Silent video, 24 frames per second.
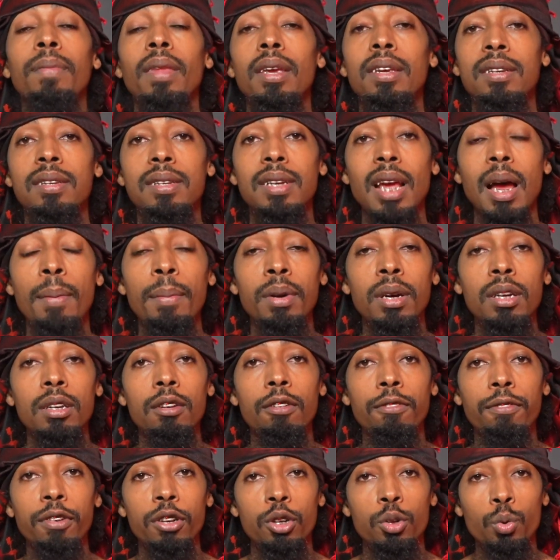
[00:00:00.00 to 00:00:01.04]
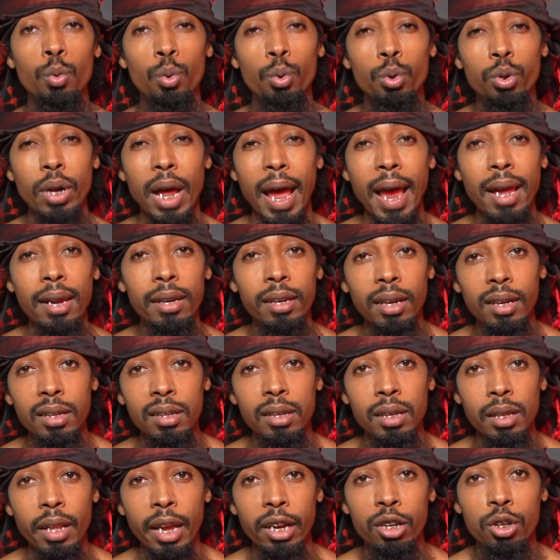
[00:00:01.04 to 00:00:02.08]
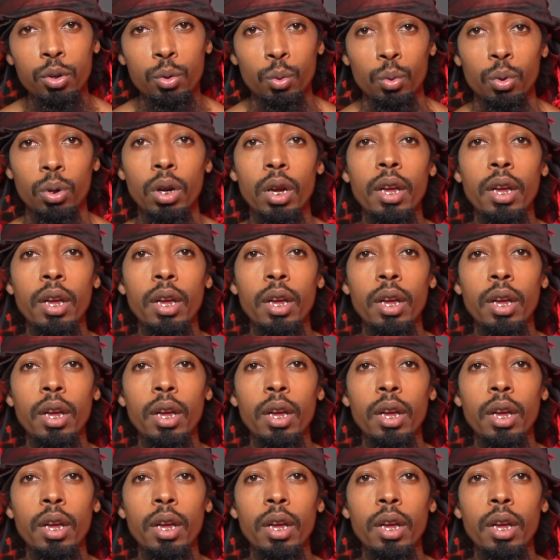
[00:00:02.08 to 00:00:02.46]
See, I'm an individual who's highly intellectual.